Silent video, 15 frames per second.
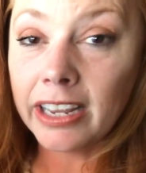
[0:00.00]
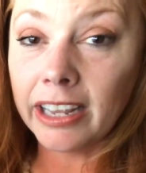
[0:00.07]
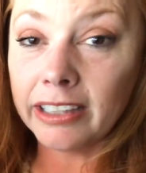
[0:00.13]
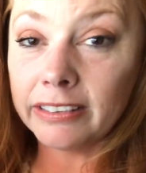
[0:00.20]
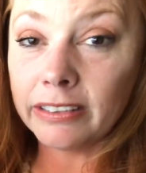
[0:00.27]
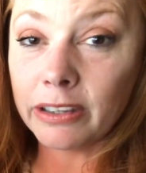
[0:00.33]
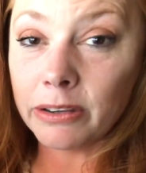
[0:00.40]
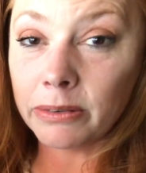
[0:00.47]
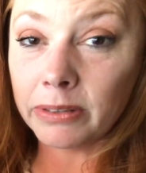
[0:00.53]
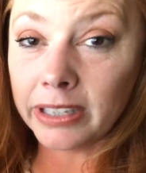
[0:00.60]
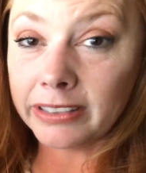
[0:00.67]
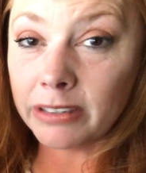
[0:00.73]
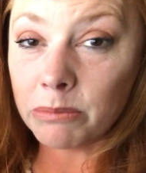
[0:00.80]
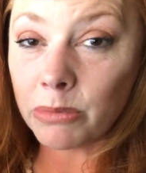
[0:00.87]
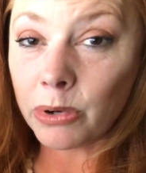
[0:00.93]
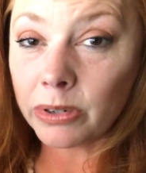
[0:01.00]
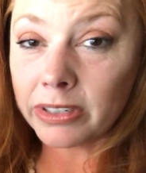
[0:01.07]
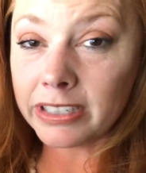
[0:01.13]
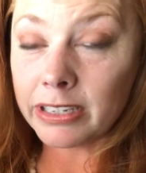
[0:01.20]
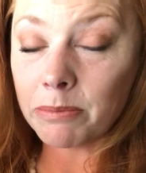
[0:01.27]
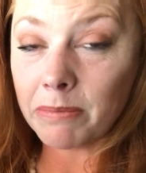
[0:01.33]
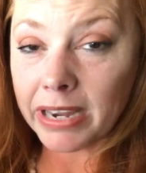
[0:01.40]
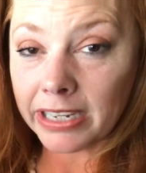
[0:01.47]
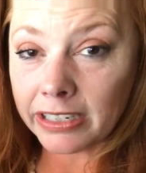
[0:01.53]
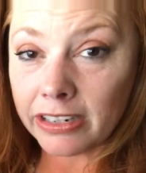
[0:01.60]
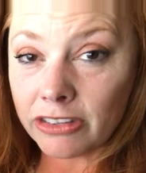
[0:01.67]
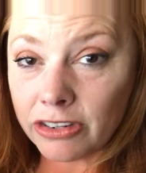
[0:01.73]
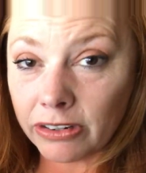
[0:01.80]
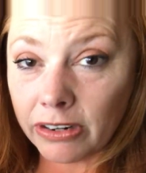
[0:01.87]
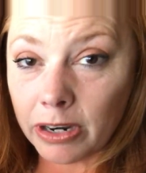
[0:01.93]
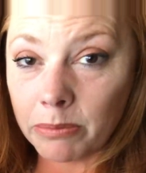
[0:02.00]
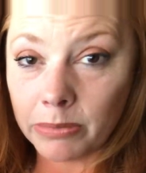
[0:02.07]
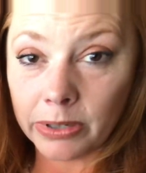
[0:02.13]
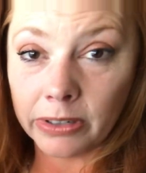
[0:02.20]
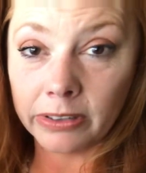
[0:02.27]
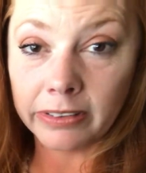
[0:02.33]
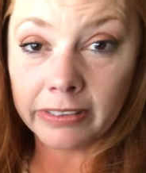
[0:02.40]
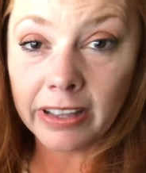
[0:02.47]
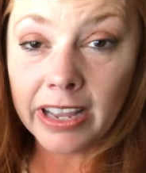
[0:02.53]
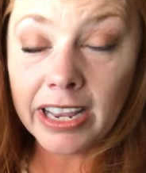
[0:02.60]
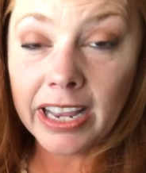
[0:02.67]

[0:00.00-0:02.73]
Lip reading: and so it's important to manage your numbers.